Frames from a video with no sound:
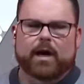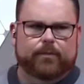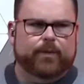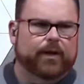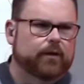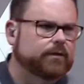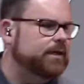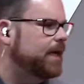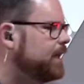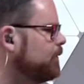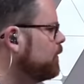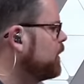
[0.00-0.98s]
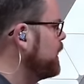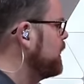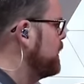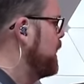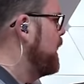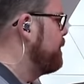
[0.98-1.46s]
build, and then we're gonna
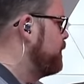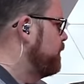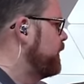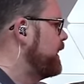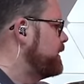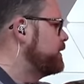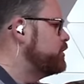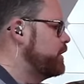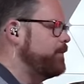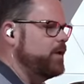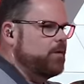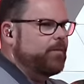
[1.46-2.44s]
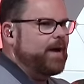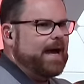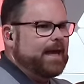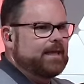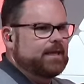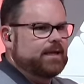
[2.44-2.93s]
up, get the GPU
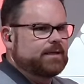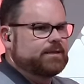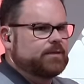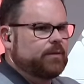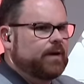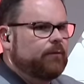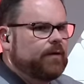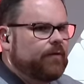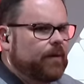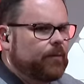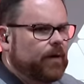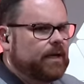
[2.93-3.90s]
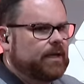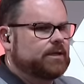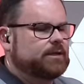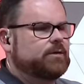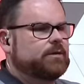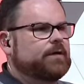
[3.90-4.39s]
back in this. So we, have upgraded this
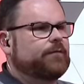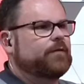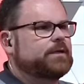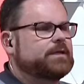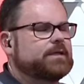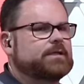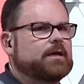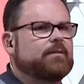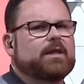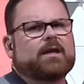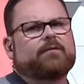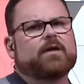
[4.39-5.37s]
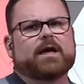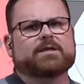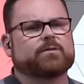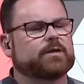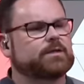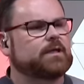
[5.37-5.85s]
to a different system. And then if you guys
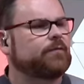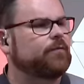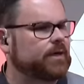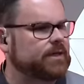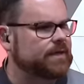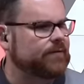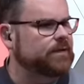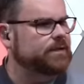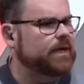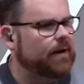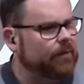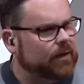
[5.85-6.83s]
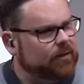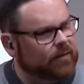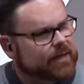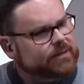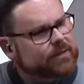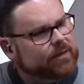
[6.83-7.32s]
wanna see the 4070 Ti, we can do
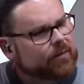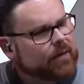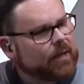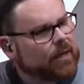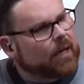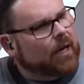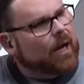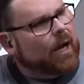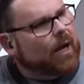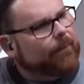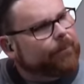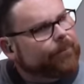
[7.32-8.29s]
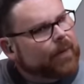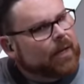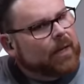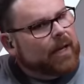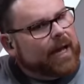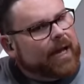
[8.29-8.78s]
that too, um,
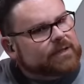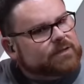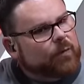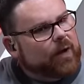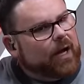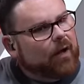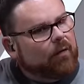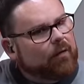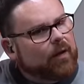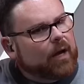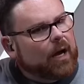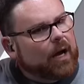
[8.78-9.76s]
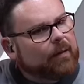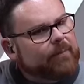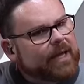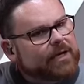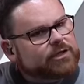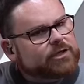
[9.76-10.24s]
as well. Uh,
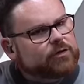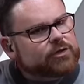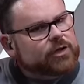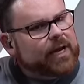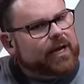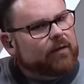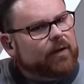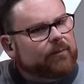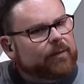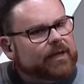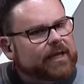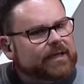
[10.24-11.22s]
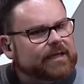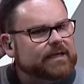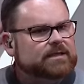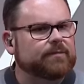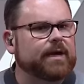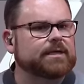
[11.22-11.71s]
man, I just noticed your Halo helmet. That thing
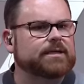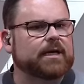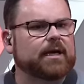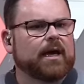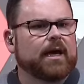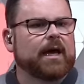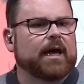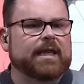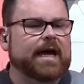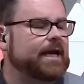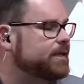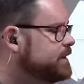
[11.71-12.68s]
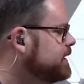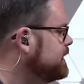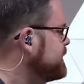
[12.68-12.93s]
is amazing. And that is, it's